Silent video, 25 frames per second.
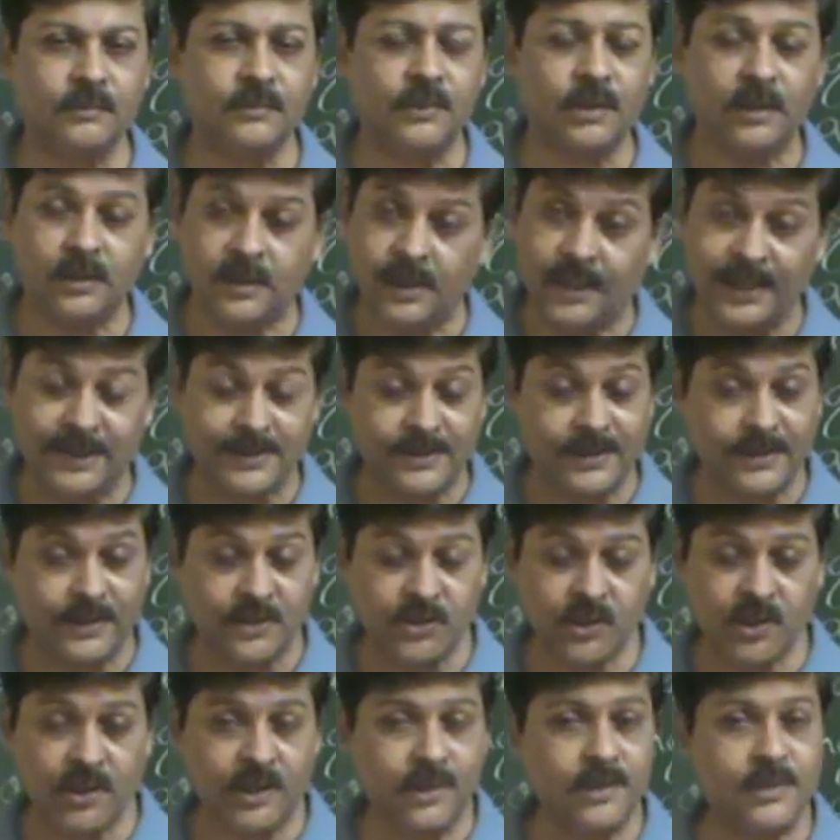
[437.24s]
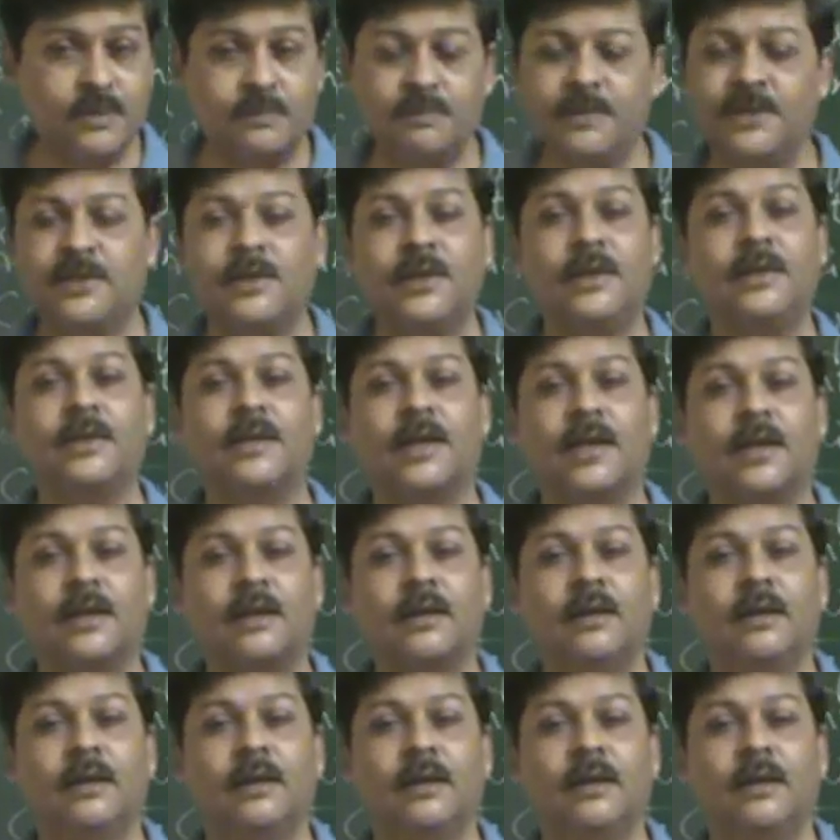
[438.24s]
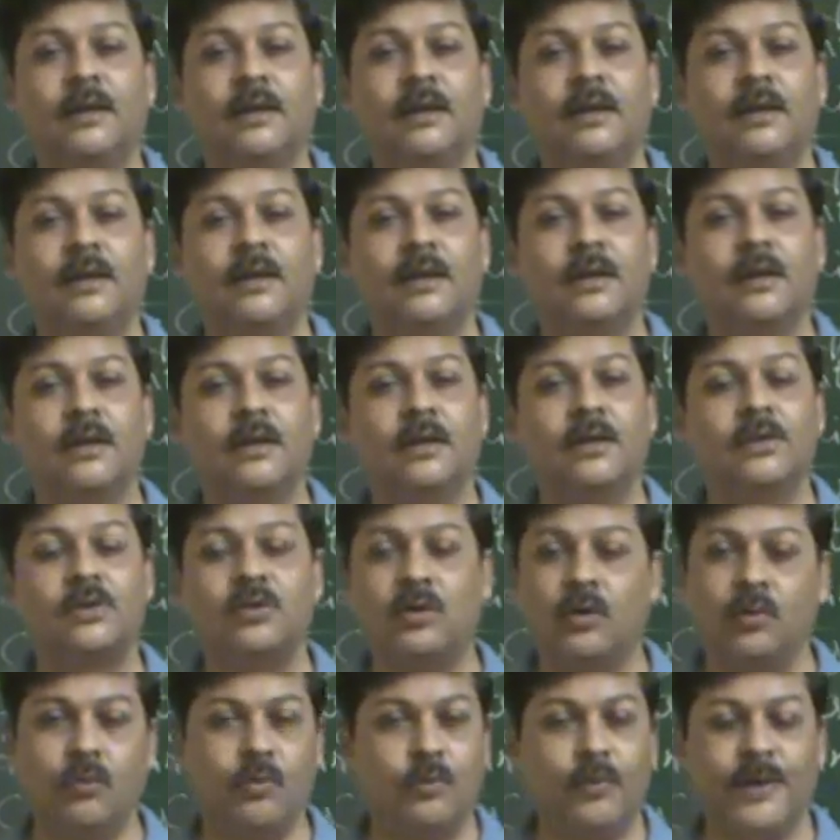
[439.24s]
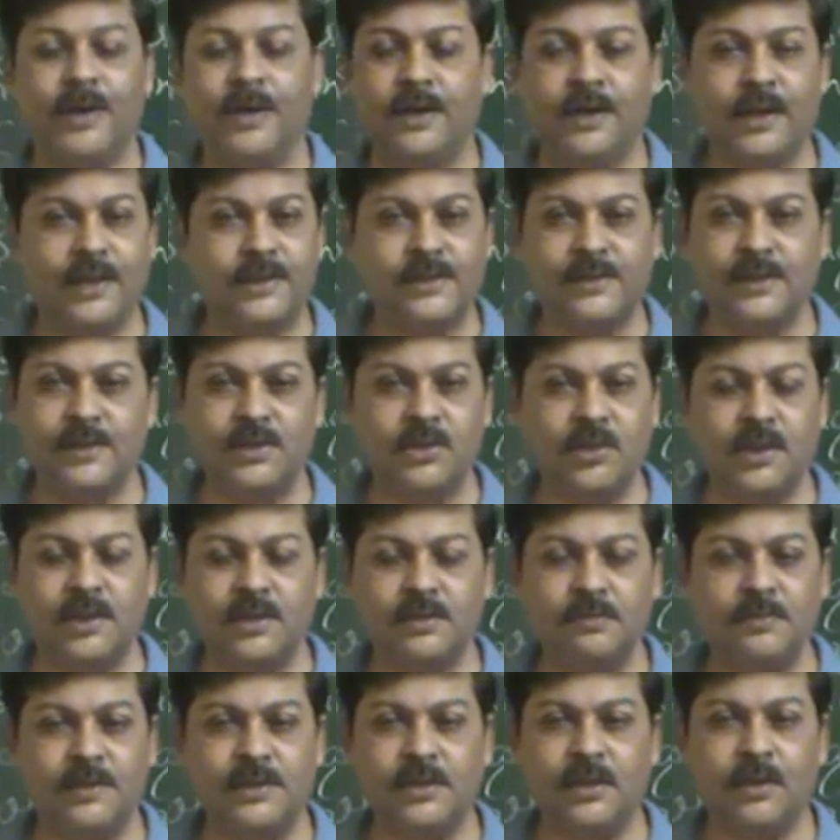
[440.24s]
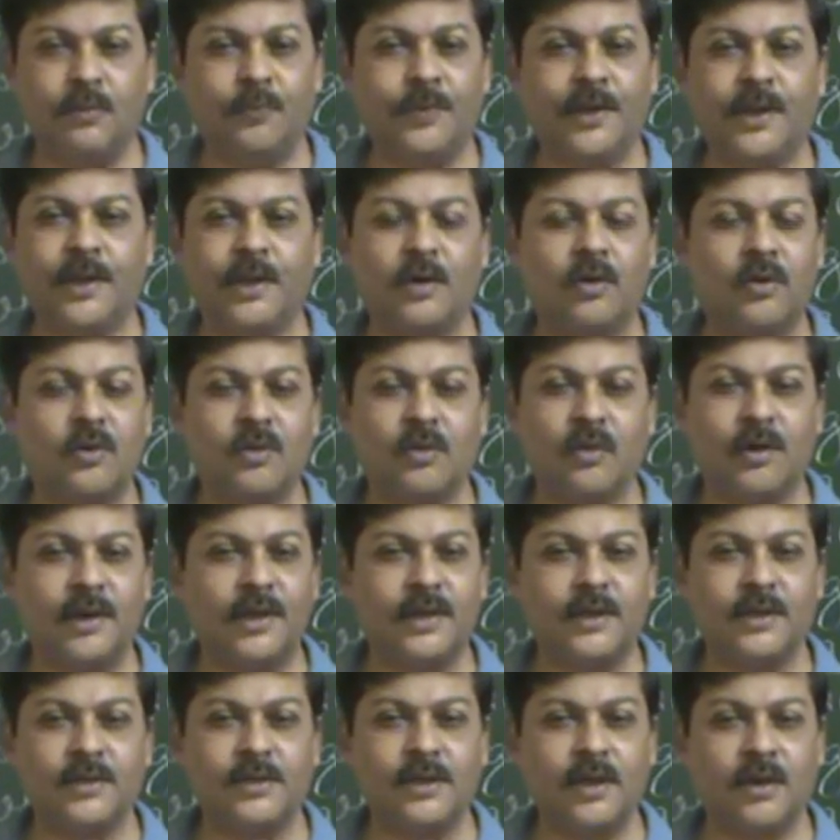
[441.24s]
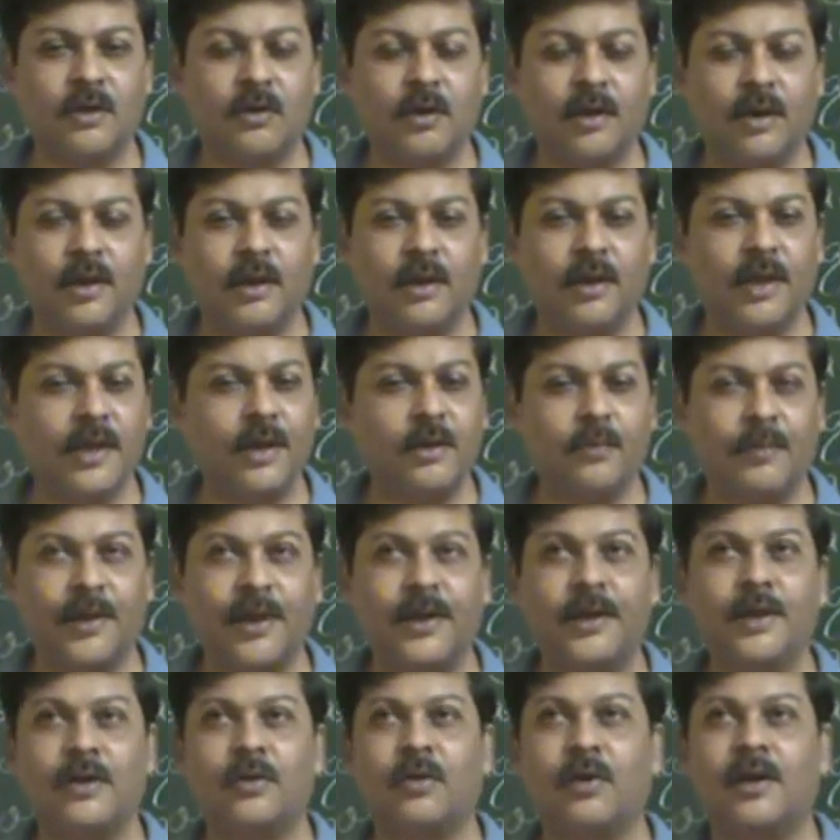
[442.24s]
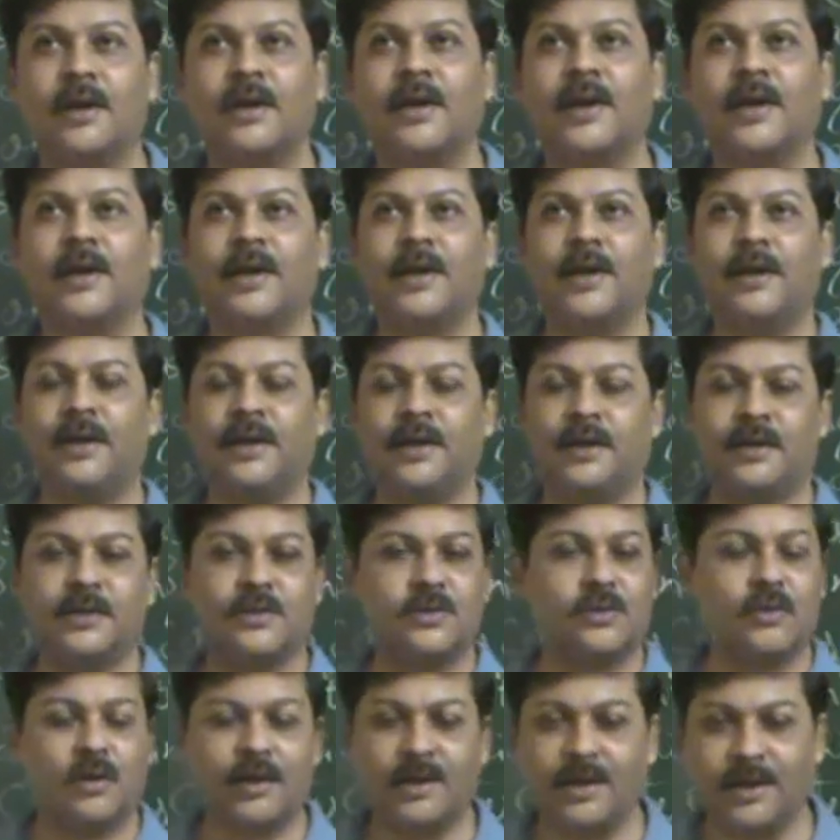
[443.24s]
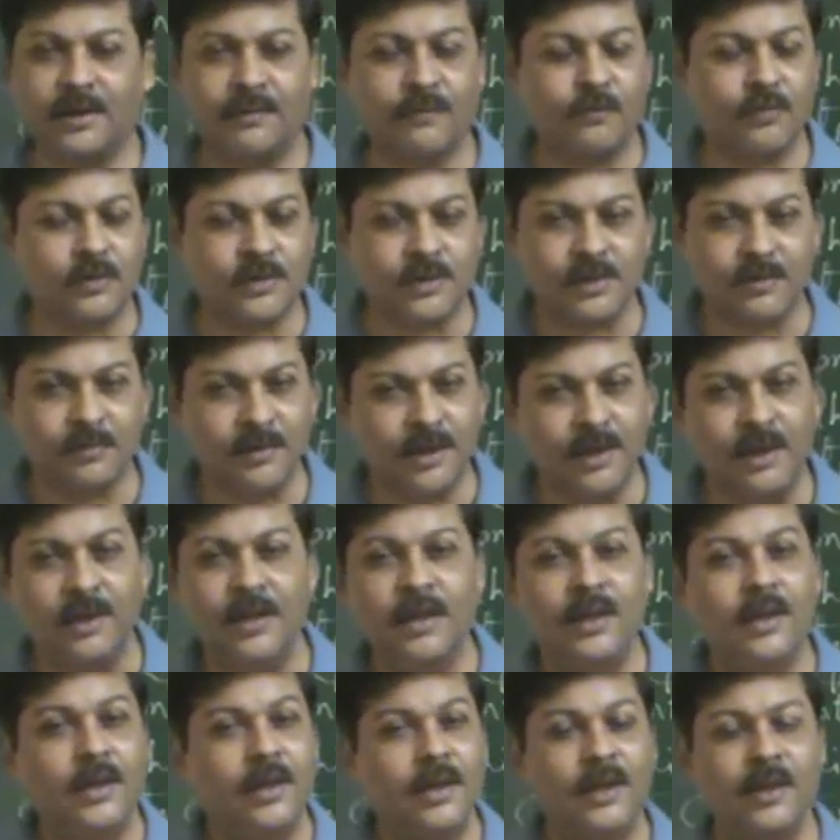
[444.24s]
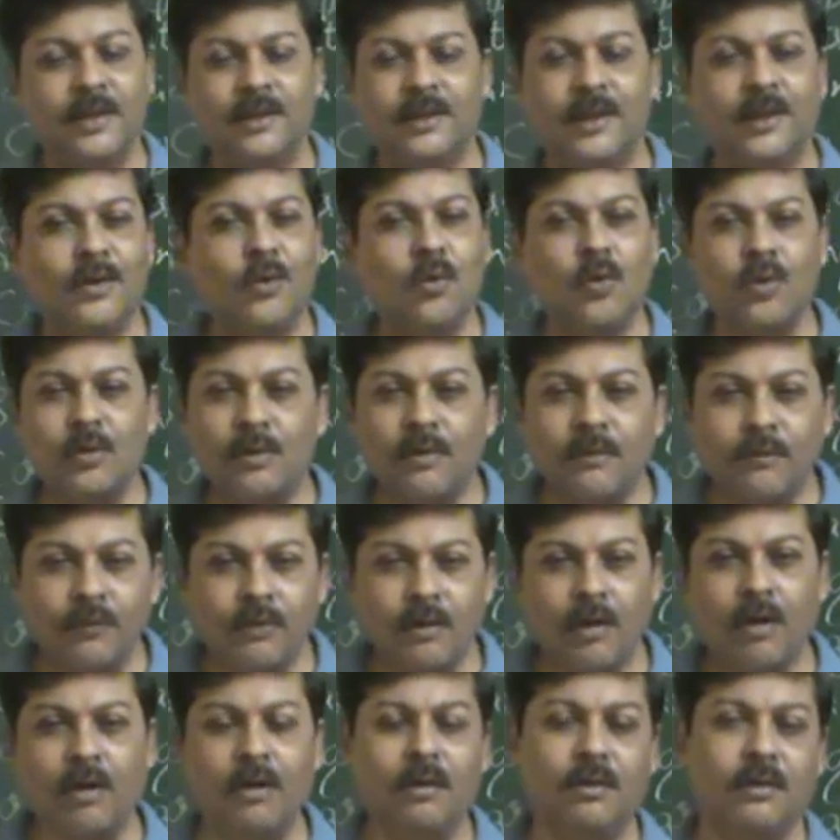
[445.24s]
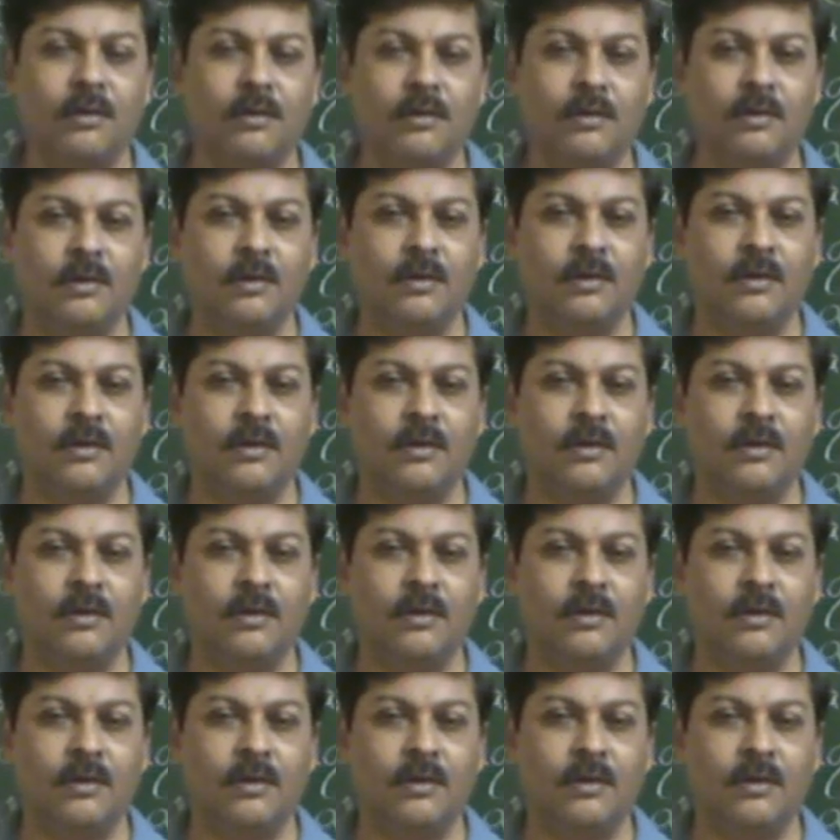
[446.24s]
The essential is missing there. So when the essential is missing, we cannot call it as a valid contract, and it is not enforceable in the court of law.